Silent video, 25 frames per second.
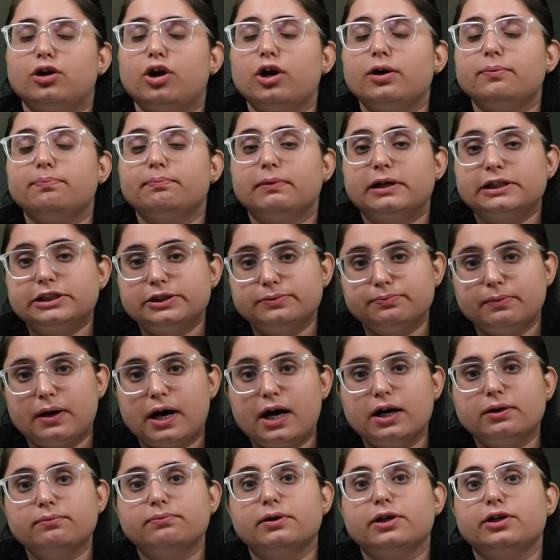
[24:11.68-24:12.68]
are not much
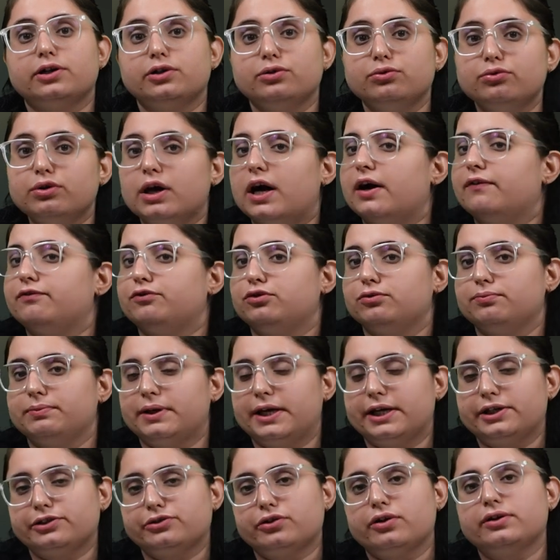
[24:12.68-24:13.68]
marked, but you have to
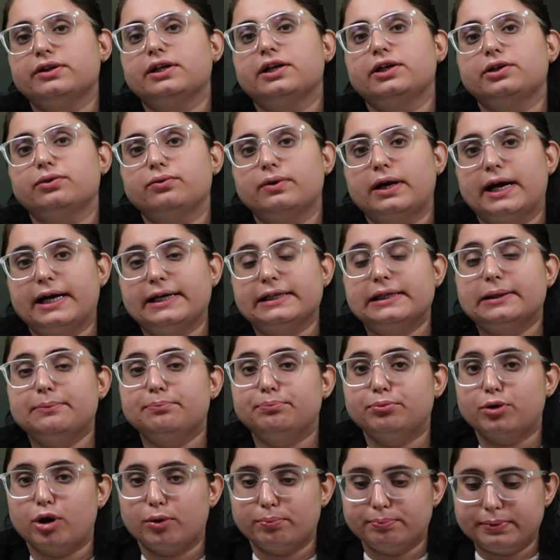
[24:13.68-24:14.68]
make sure that you write
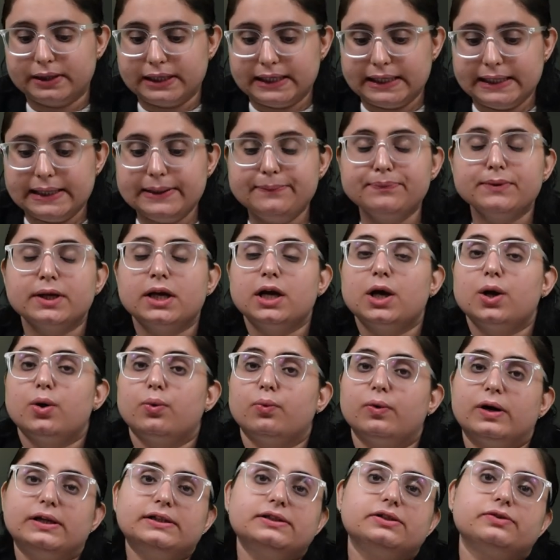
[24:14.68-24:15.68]
them properly.
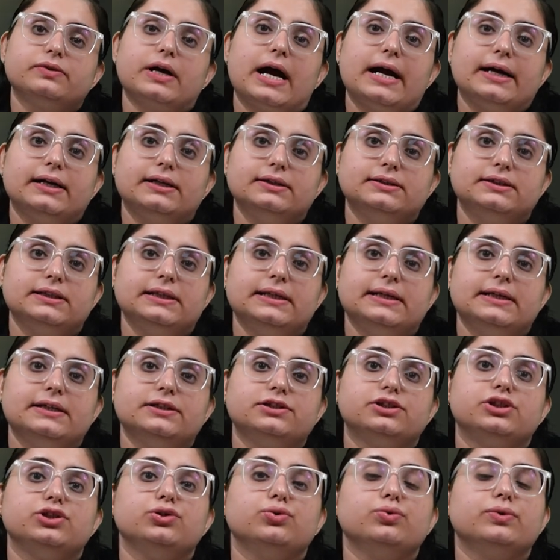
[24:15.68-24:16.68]
One strategy
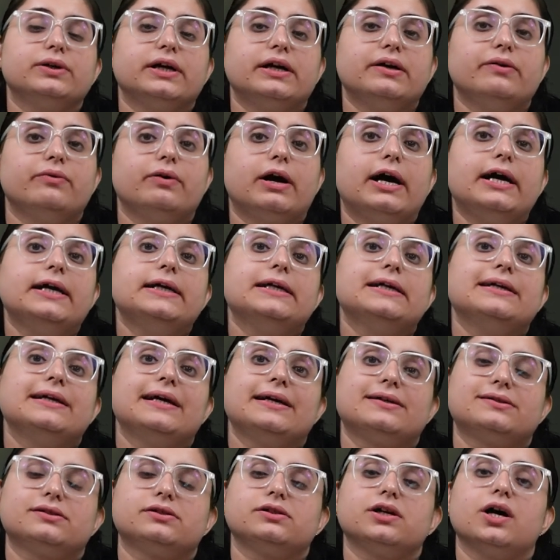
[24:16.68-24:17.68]
is you can write an
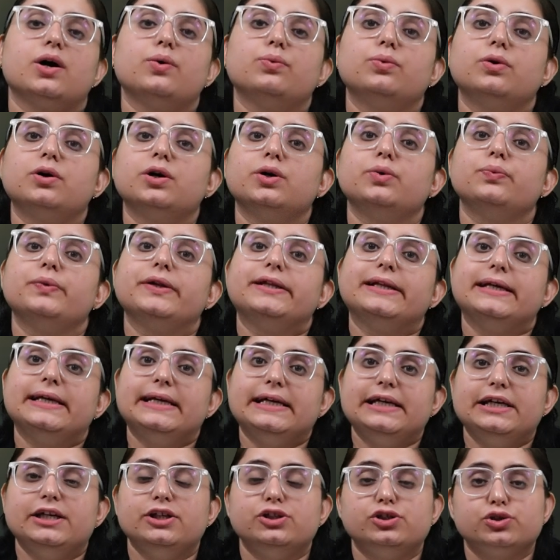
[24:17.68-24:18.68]
extra word with
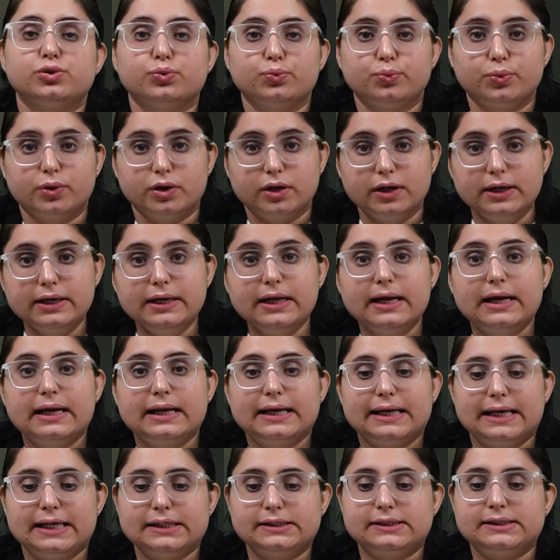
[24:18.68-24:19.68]
each word.
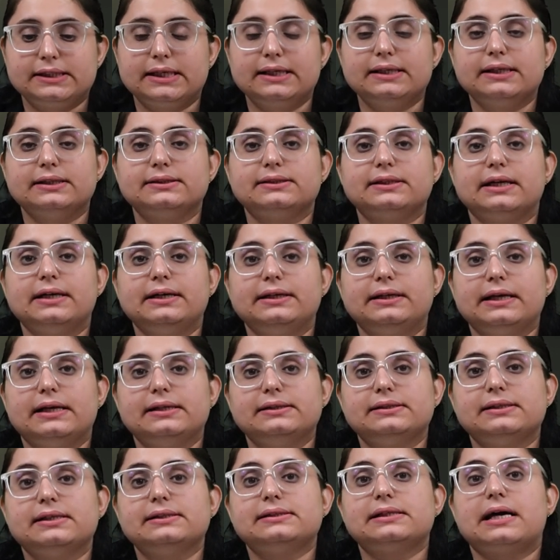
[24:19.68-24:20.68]
Let's say the
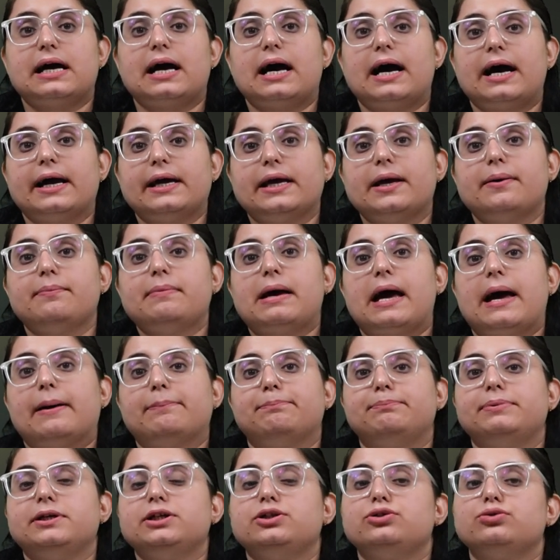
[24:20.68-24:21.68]
sentence is, I am
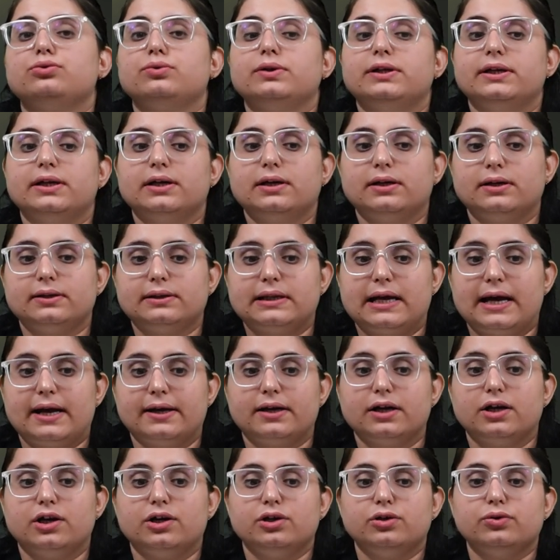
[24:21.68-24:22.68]
happy to hear
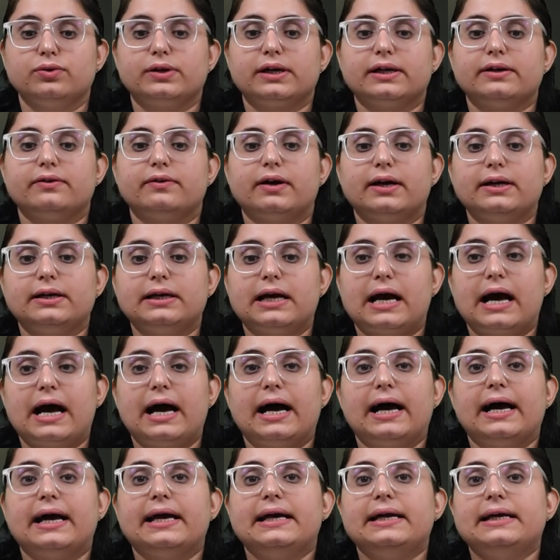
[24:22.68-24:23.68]
that. You can write,
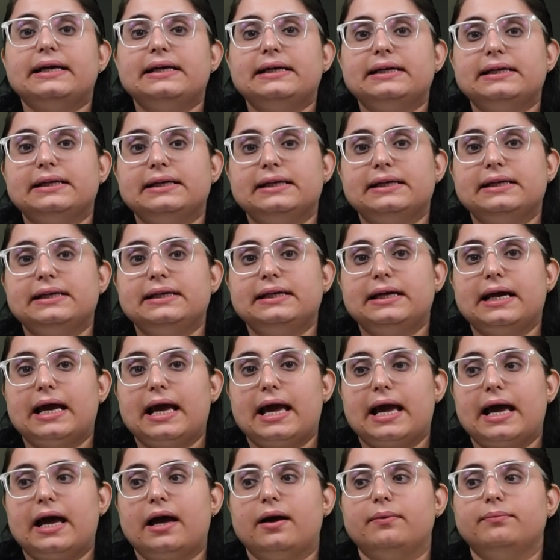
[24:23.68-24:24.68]
I, he,
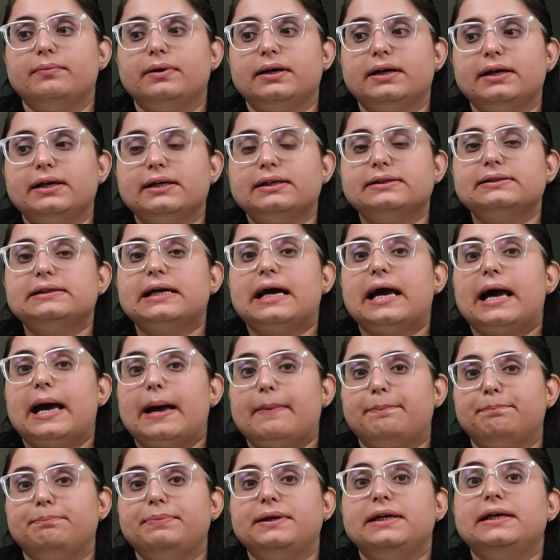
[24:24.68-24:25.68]
am, is
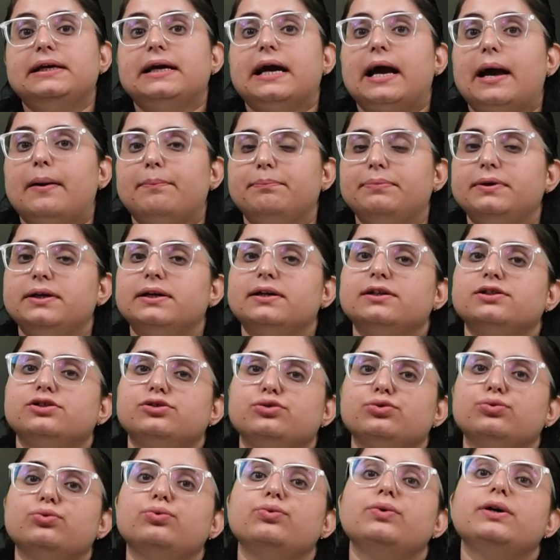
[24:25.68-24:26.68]
happy,
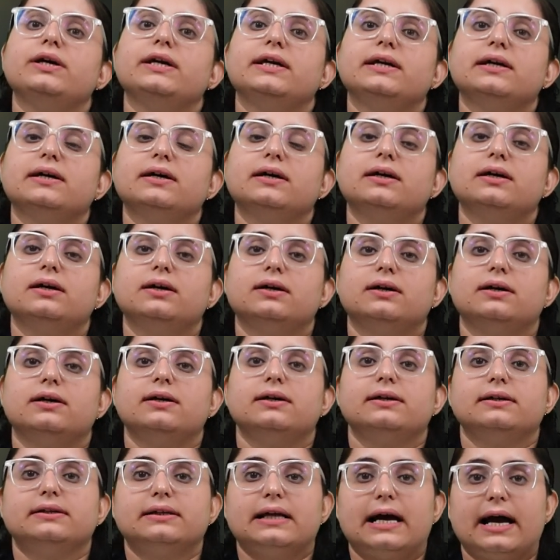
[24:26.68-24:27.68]
happiest to hear,
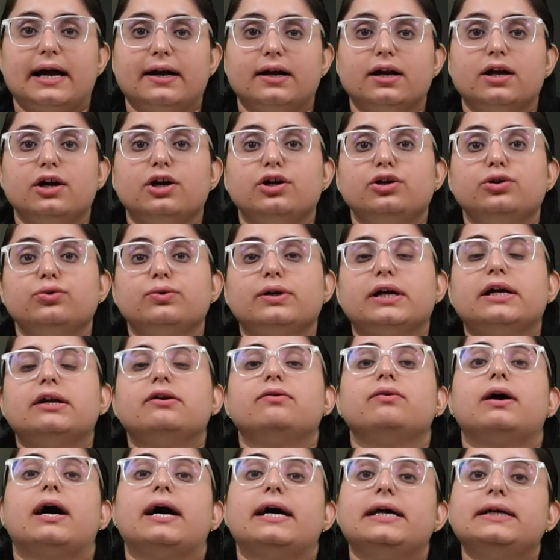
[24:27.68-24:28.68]
heard that. You
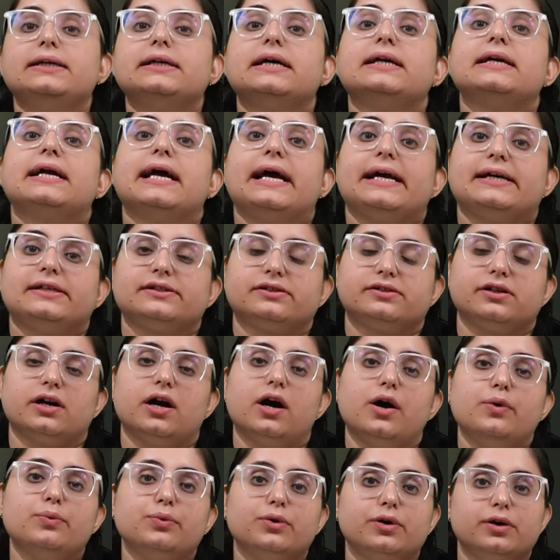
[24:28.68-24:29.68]
can write an
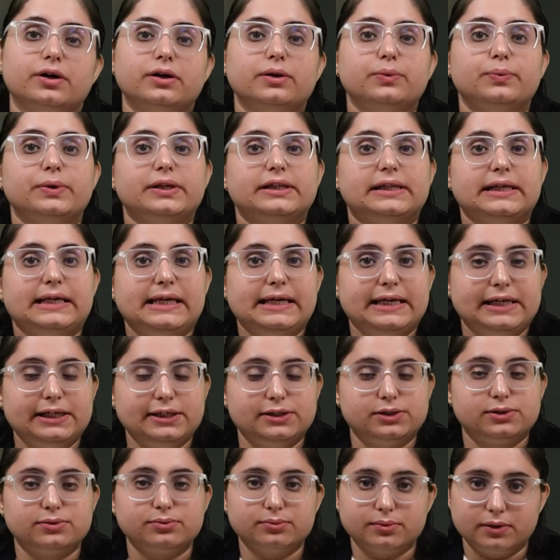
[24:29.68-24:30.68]
extra word with
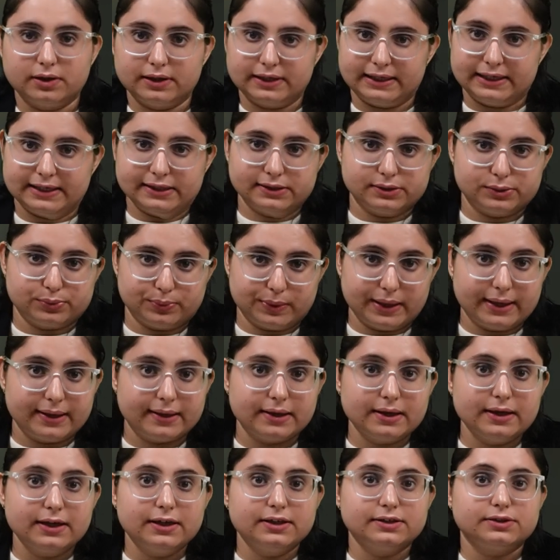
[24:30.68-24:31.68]
each word as well.
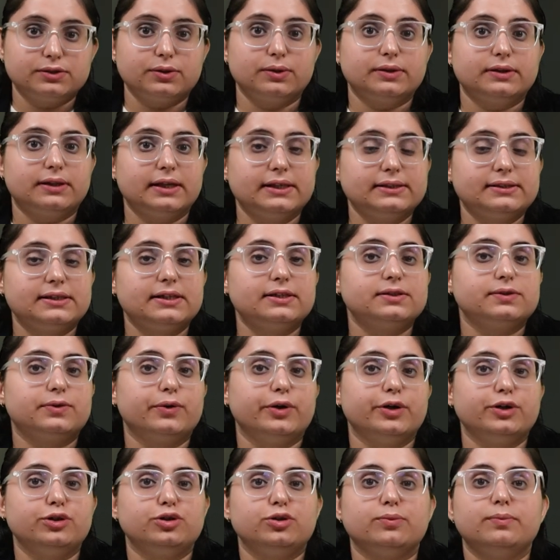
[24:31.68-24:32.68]
So this is
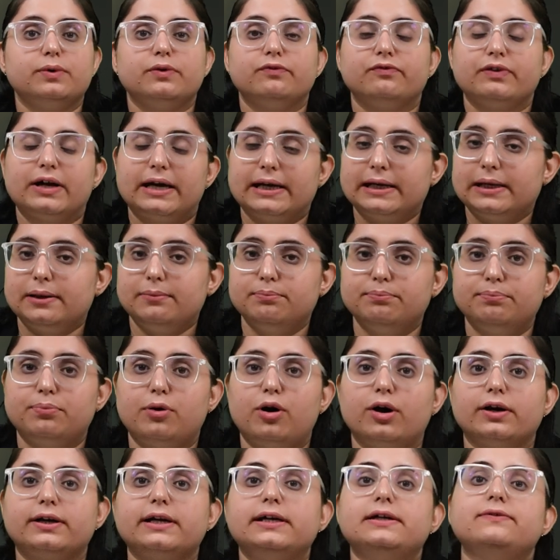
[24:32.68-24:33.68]
going to be very
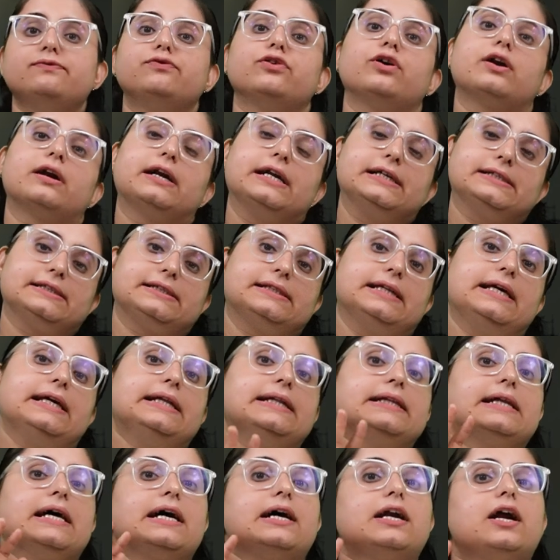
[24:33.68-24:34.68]
important for
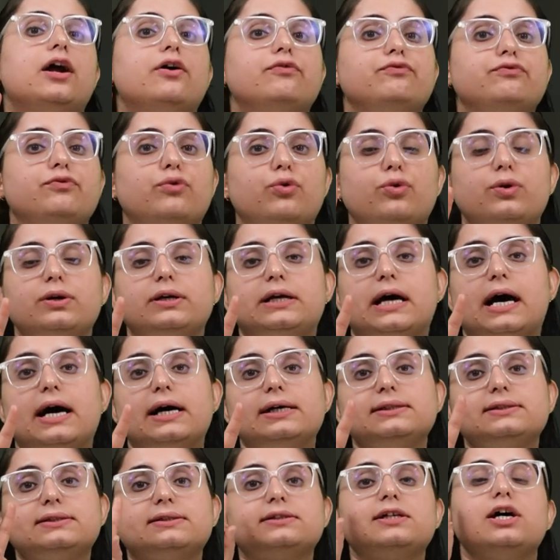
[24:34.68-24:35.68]
listening. There are four
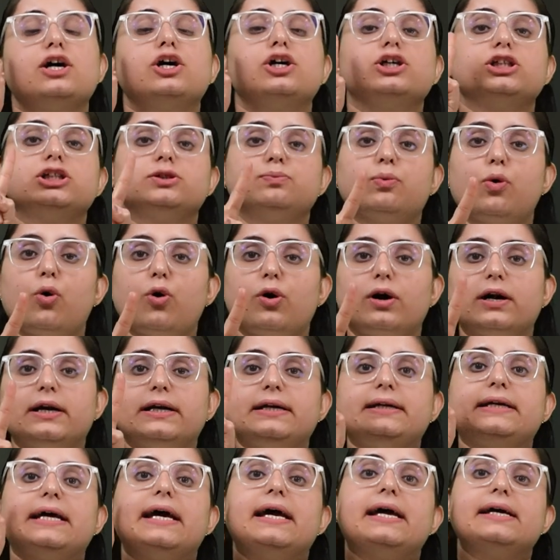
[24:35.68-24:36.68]
tasks,
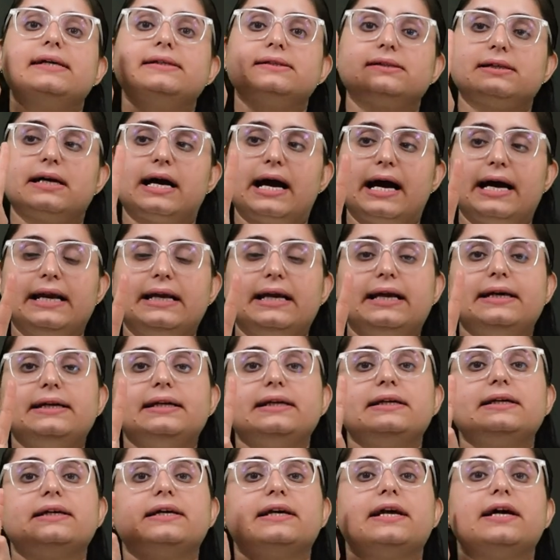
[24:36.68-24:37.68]
spoken text,
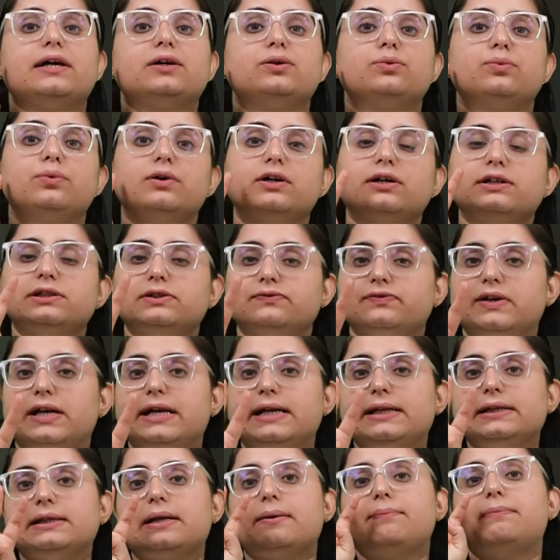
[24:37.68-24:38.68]
highlighting correct words,
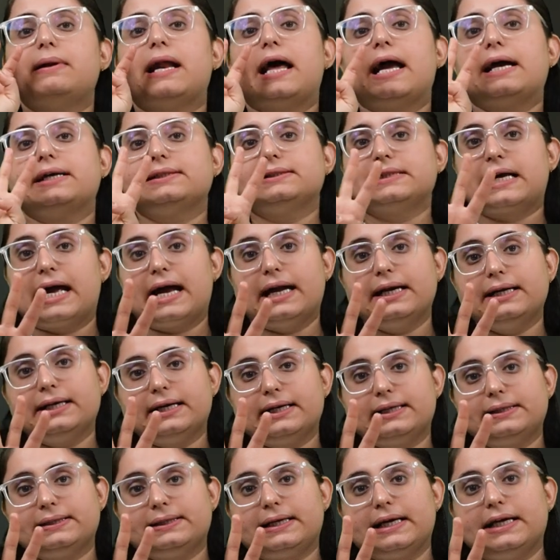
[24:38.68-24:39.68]
filling the blanks and
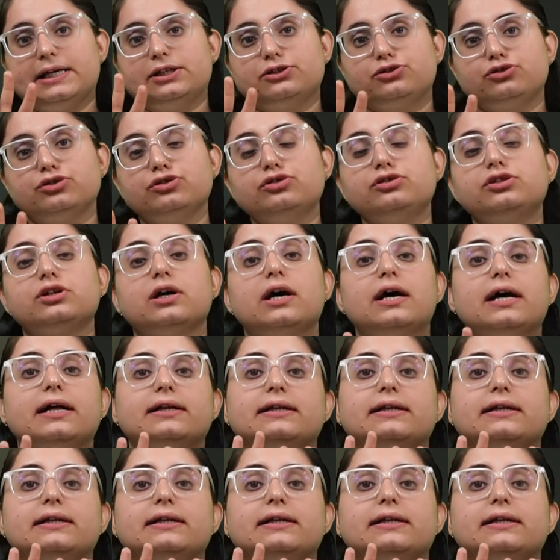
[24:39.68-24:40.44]
dictations